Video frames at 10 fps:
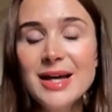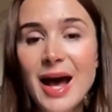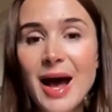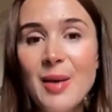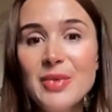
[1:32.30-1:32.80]

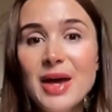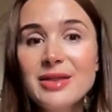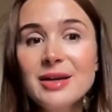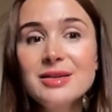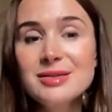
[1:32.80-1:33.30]
Um, and
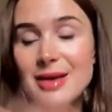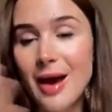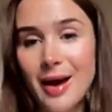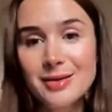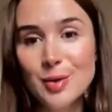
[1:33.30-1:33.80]
then,
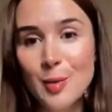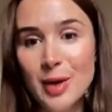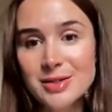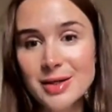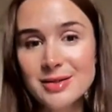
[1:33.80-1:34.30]
yeah, as you
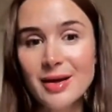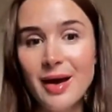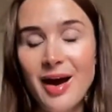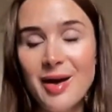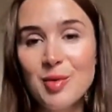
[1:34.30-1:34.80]
mentioned,
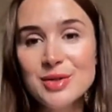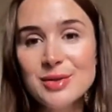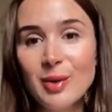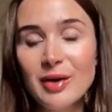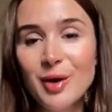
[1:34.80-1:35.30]
uh, I'm also
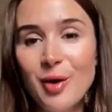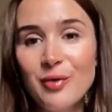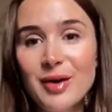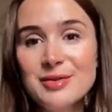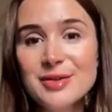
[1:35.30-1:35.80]
one of the co
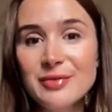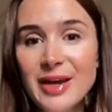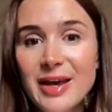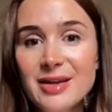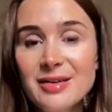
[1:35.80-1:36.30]
founders of
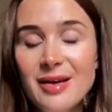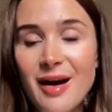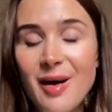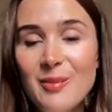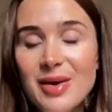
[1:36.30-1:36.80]
GAIN.
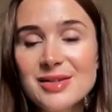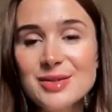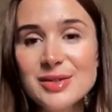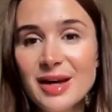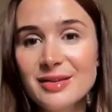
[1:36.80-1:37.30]
Um, as
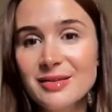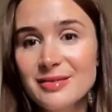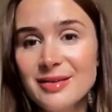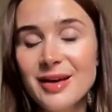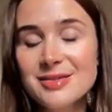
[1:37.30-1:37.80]
you said,
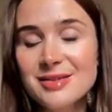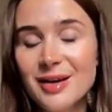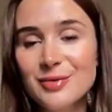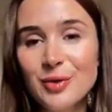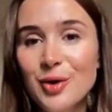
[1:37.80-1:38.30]
GAIN
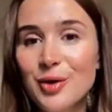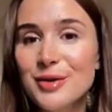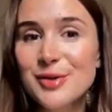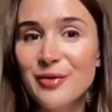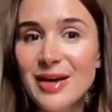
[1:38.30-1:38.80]
stands for
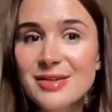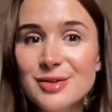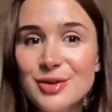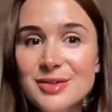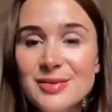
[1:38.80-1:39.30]
Girls Are
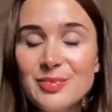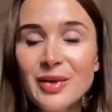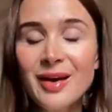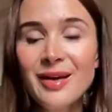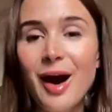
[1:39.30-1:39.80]
Investors.
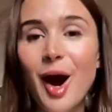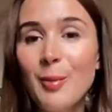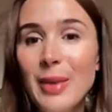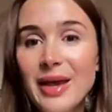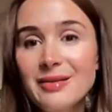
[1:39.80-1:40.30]
Our
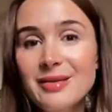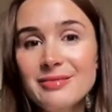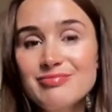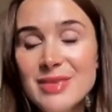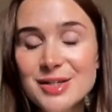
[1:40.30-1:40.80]

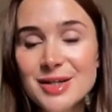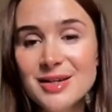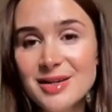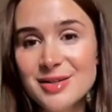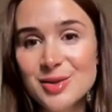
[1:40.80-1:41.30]
main
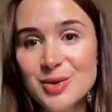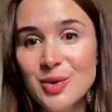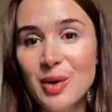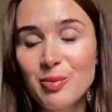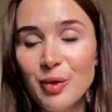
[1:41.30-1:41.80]
mission is
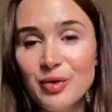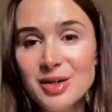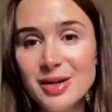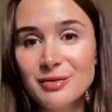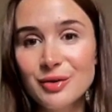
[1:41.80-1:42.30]
to improve the
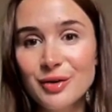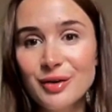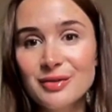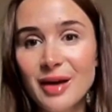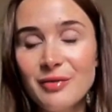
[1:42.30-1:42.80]

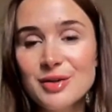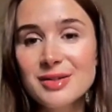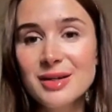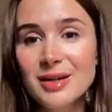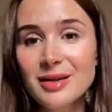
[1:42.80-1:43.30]
gender
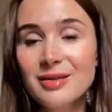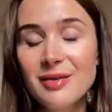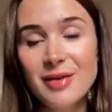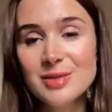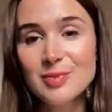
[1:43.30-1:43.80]
diversity in the
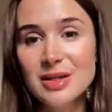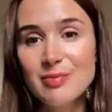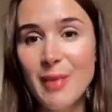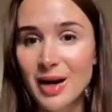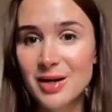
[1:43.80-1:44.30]
investment
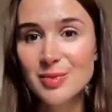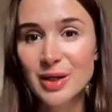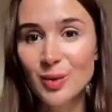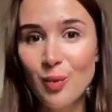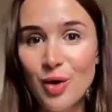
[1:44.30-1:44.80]

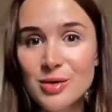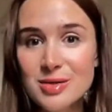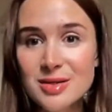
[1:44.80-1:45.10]
management world.